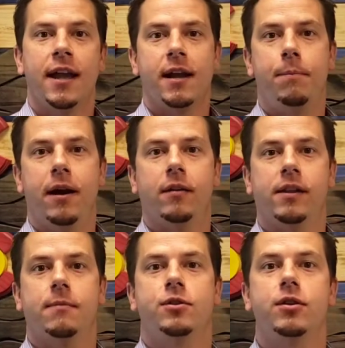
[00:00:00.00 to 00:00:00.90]
compare
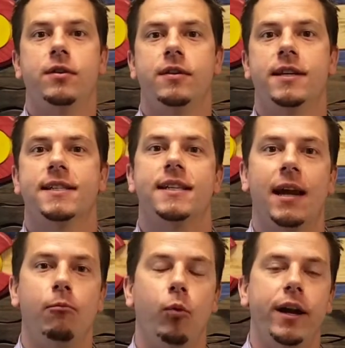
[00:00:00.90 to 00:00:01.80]
them to the
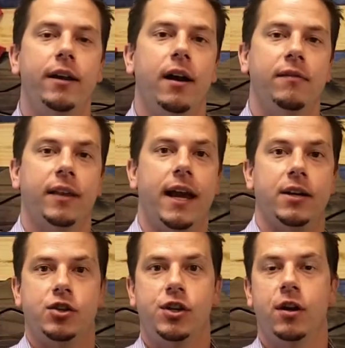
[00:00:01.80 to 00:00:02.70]
same week of
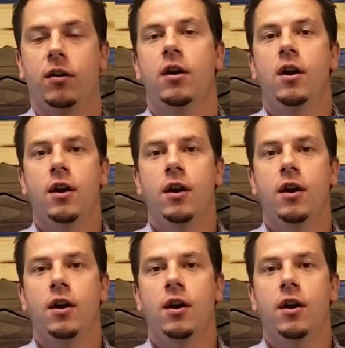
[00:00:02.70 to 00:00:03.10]
last year.